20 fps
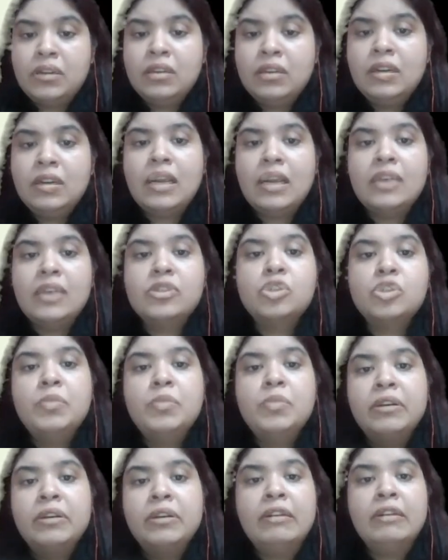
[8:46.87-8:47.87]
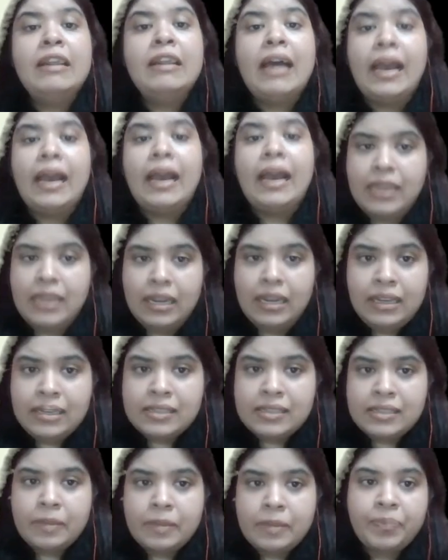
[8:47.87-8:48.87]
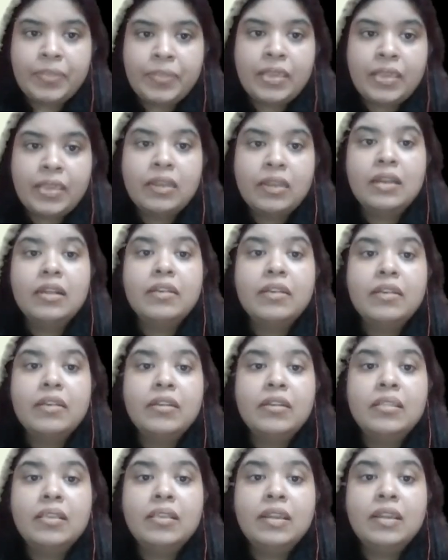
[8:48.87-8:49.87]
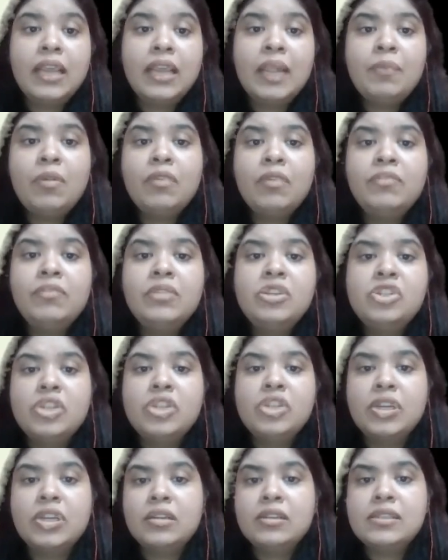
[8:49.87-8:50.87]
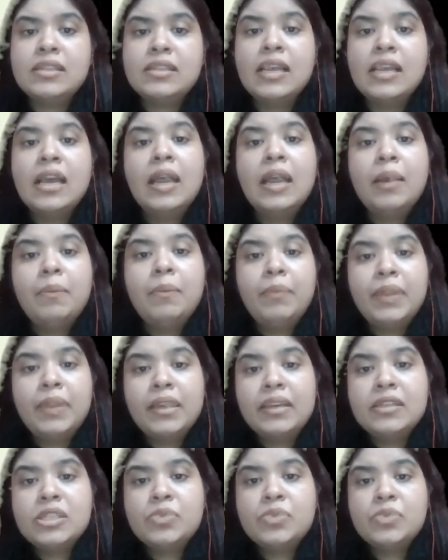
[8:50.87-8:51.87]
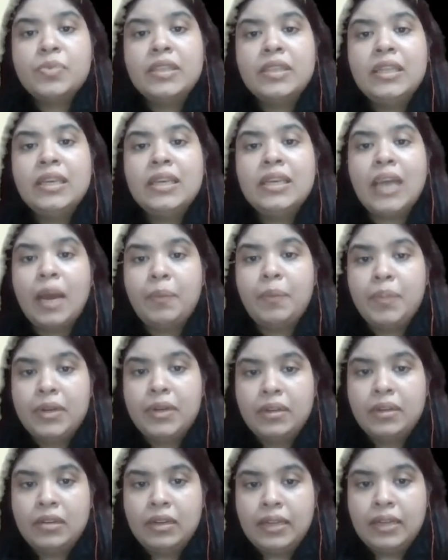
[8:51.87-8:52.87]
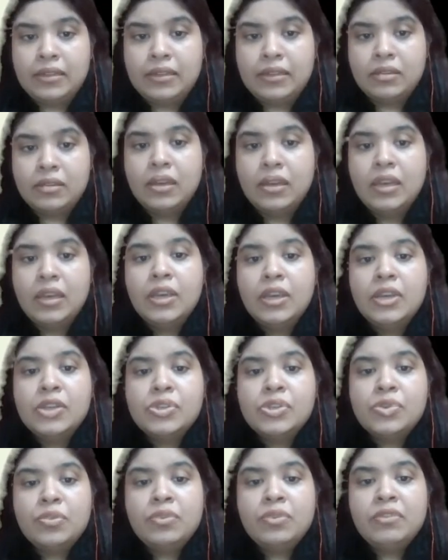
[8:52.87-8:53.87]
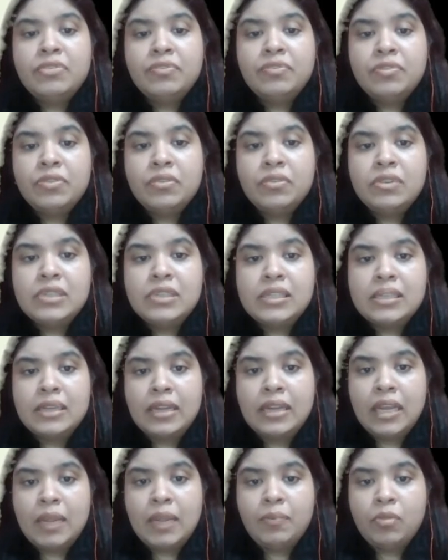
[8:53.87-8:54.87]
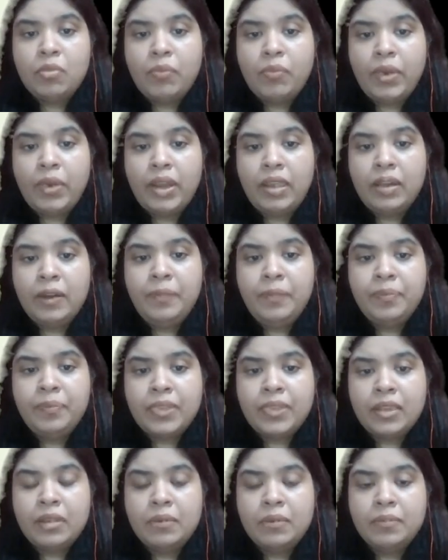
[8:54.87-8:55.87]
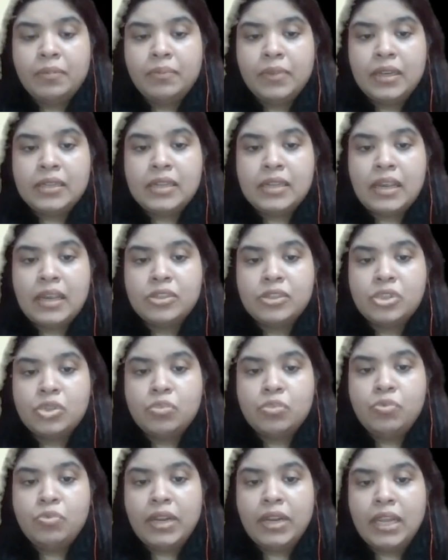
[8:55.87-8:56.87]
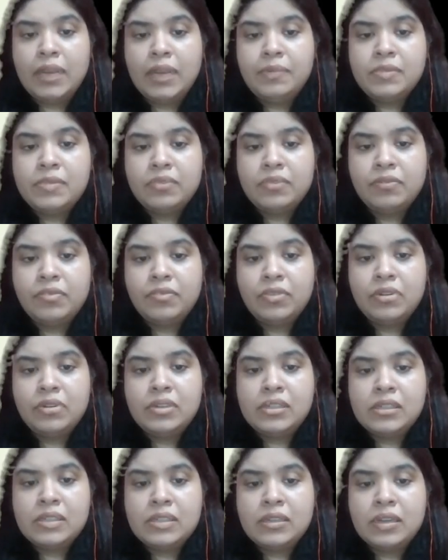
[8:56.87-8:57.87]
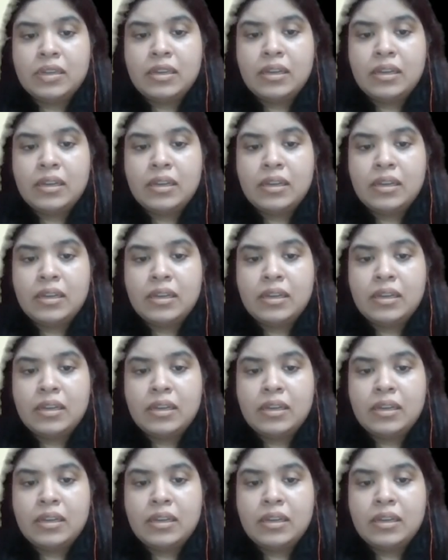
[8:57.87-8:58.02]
in italics. The name of the genus begins with the capital letter. So the first name over here, it has two names, first